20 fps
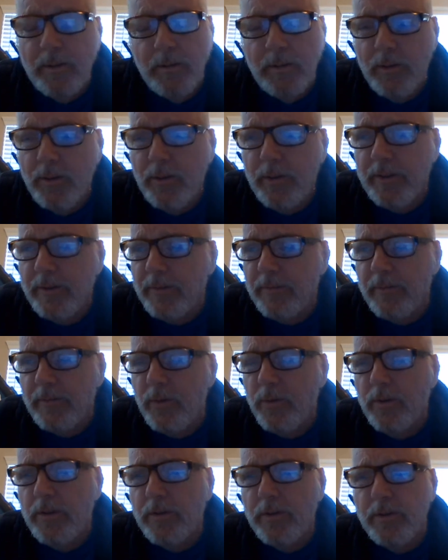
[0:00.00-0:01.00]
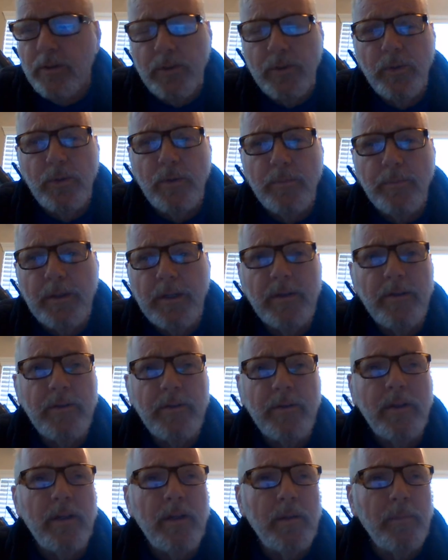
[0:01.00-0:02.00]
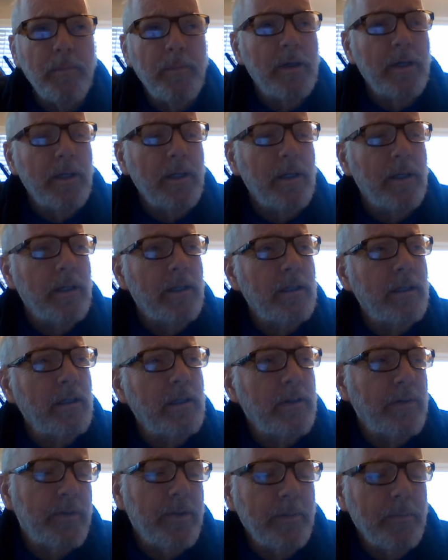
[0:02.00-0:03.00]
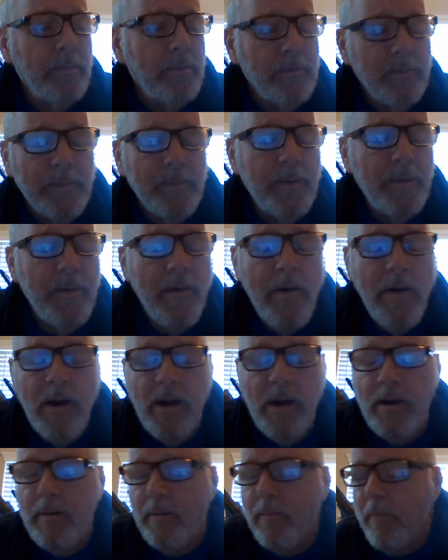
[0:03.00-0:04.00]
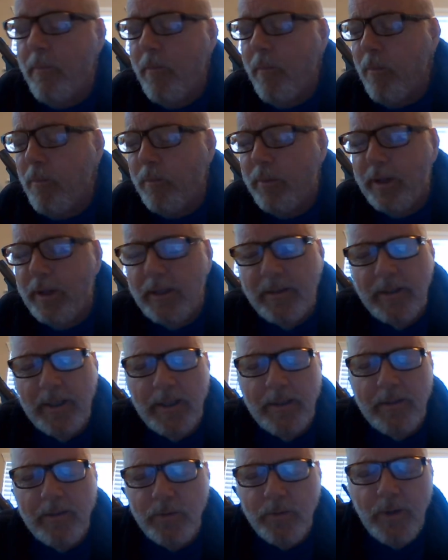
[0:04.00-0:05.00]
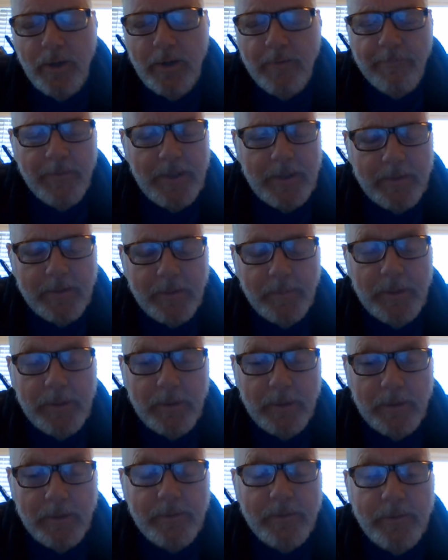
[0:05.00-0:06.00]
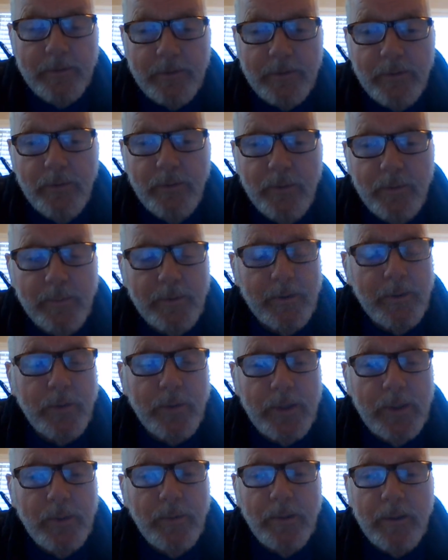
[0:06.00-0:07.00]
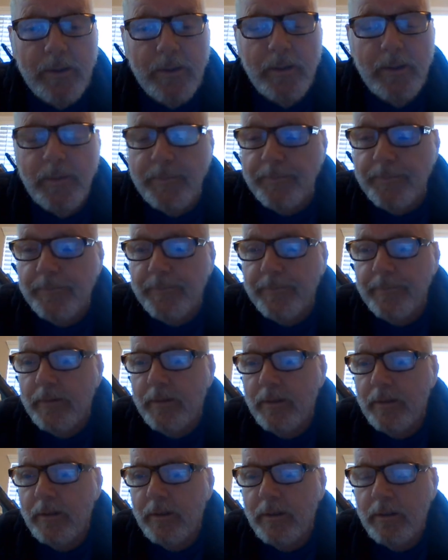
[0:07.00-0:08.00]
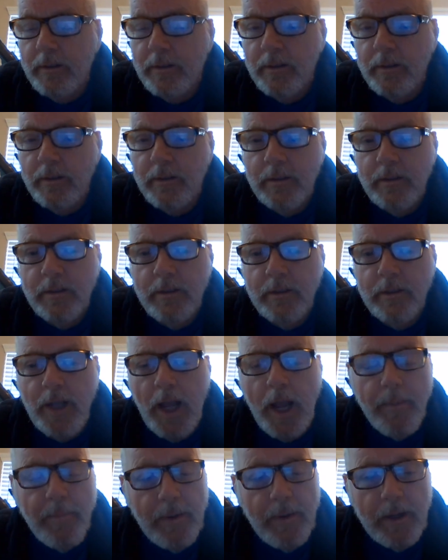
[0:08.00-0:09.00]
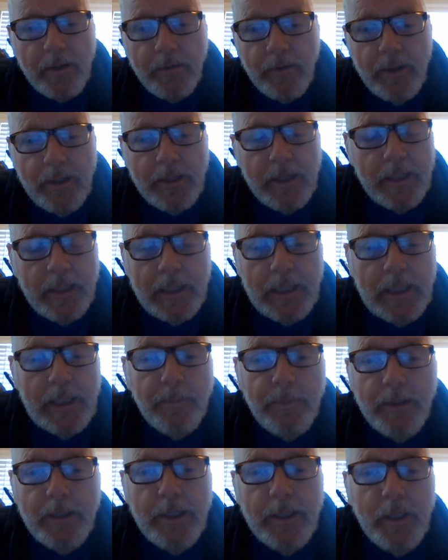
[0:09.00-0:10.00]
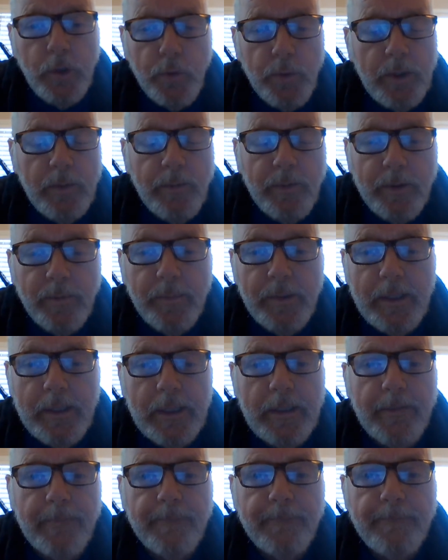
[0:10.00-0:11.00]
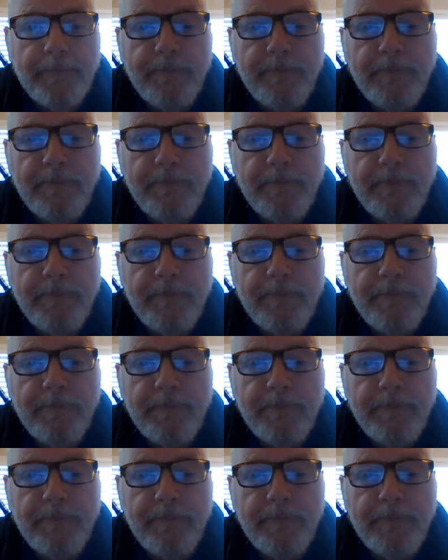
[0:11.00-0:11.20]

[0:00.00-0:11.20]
The lawyers, of course, will do it because there's a lot of money in it, or some of them but they're just trying to find somebody to listen to them to agree with them. I'm not trying to get anybody to agree with me.